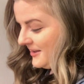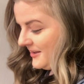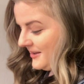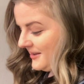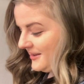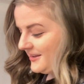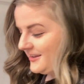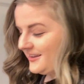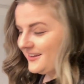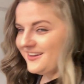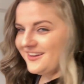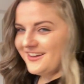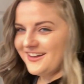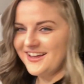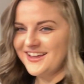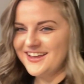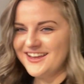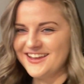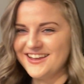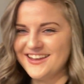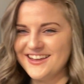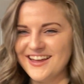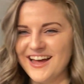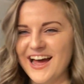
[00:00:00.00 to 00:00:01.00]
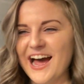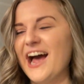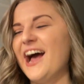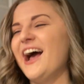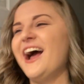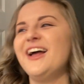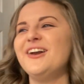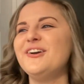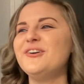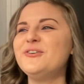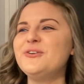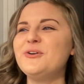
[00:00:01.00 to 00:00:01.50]
I
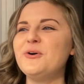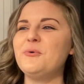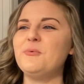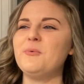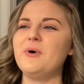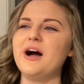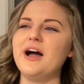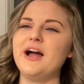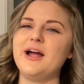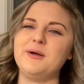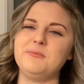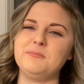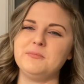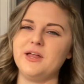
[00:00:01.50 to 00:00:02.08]
don't know why I'm